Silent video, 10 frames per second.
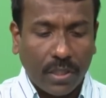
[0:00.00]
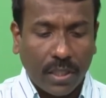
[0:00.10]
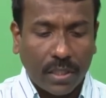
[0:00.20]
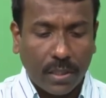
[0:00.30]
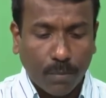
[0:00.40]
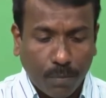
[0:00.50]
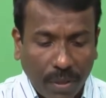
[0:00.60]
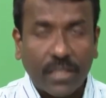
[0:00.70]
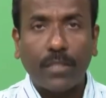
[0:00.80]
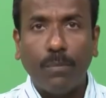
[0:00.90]
uh,
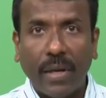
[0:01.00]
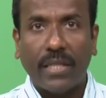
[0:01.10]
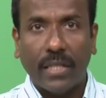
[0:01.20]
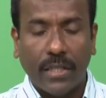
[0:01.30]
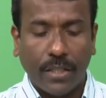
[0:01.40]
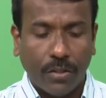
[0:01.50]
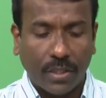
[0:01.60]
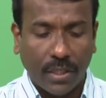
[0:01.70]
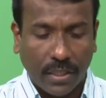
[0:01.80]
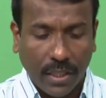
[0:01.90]
simplest method that you
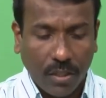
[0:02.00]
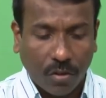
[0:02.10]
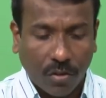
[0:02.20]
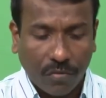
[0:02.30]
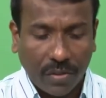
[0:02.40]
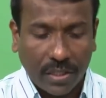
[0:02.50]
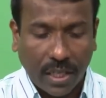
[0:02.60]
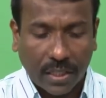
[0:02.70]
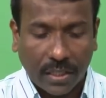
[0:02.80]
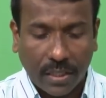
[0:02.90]
can think of is
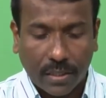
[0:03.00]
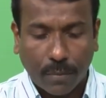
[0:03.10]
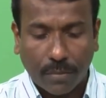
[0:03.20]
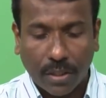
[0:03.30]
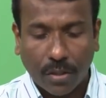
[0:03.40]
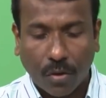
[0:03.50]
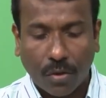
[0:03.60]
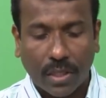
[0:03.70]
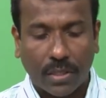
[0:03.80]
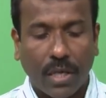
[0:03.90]
actually something
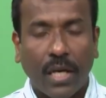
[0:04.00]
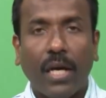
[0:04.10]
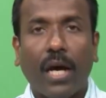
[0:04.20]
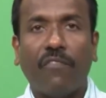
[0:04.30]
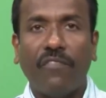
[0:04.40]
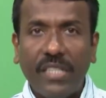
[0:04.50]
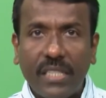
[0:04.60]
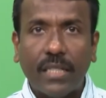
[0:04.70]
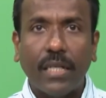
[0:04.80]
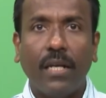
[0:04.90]
known as a
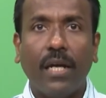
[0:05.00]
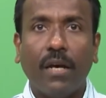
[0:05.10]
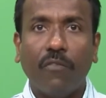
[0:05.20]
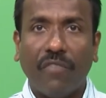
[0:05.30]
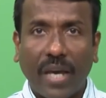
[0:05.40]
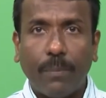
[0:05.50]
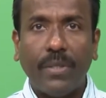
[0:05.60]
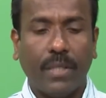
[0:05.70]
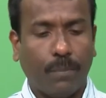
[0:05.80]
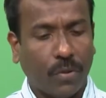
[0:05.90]
physical vapor
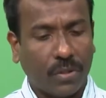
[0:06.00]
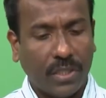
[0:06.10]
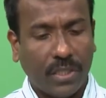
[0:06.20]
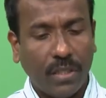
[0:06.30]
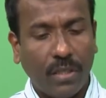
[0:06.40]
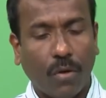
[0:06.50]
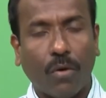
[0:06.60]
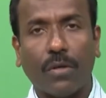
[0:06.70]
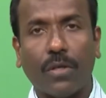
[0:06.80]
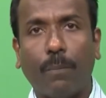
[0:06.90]
deposition
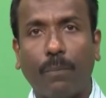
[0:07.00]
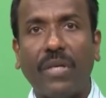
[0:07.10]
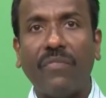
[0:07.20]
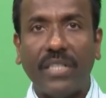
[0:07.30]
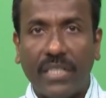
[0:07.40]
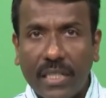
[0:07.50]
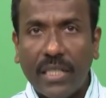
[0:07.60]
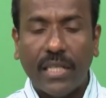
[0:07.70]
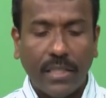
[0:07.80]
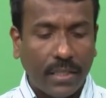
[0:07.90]
or
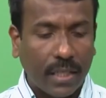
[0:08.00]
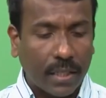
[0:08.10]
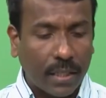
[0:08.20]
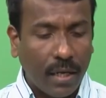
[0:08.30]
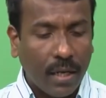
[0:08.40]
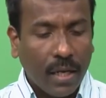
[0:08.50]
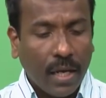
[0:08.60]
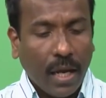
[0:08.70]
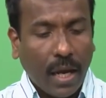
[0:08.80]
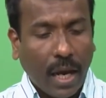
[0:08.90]
PVD in general.
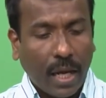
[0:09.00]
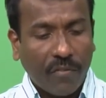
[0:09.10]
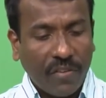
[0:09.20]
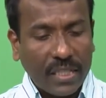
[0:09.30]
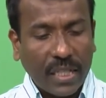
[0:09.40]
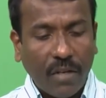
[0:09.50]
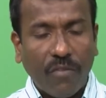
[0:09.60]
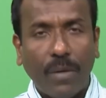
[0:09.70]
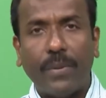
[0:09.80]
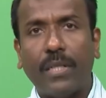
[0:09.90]
And physical
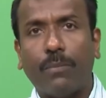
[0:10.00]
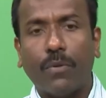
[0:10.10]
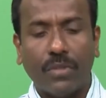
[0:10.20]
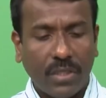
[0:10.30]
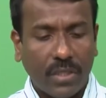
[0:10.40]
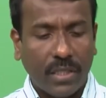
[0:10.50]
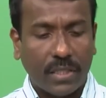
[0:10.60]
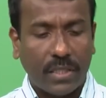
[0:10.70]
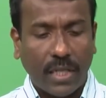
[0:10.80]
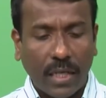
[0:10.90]
vapor deposition
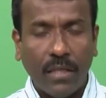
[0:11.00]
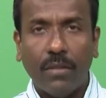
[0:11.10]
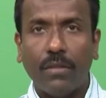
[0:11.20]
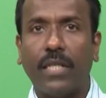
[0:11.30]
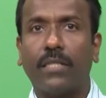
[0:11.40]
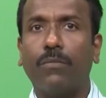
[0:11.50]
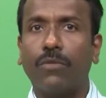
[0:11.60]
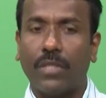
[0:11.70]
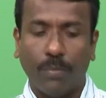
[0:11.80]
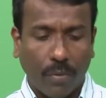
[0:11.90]
is done, that is the
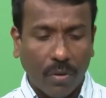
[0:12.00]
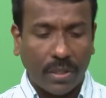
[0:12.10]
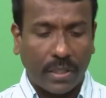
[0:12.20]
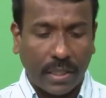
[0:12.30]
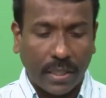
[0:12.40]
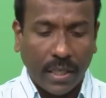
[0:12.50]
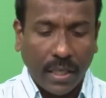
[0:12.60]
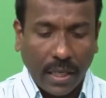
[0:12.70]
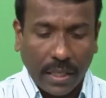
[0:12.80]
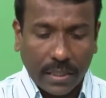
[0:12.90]
most important thing,
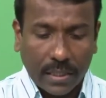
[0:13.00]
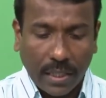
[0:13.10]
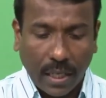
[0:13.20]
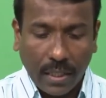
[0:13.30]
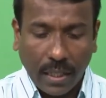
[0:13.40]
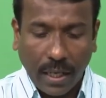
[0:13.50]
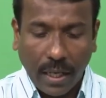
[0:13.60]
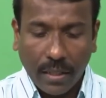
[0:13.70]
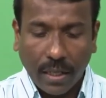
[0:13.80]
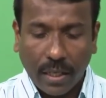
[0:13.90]
it is done either